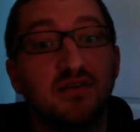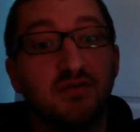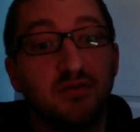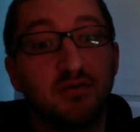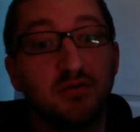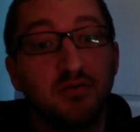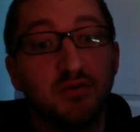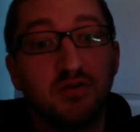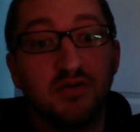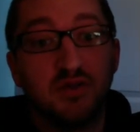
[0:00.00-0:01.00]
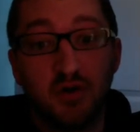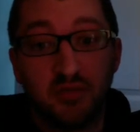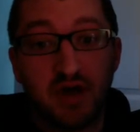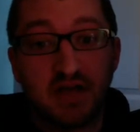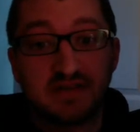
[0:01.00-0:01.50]
through the loan
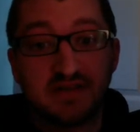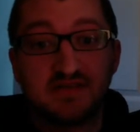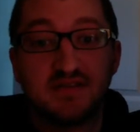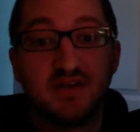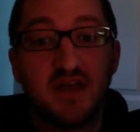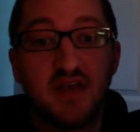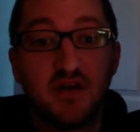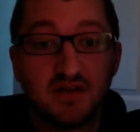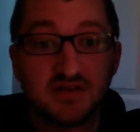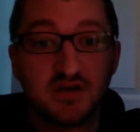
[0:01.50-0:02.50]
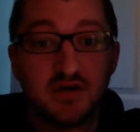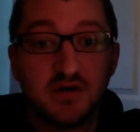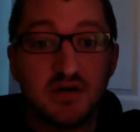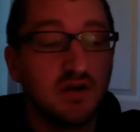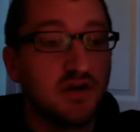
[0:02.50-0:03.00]
process, and
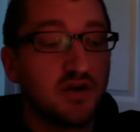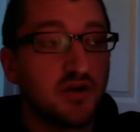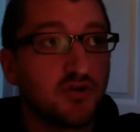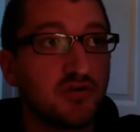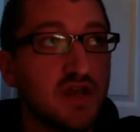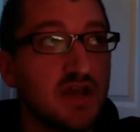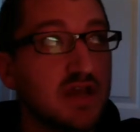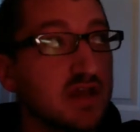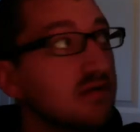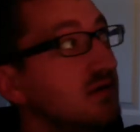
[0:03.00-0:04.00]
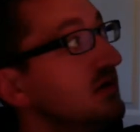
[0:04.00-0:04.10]
also creating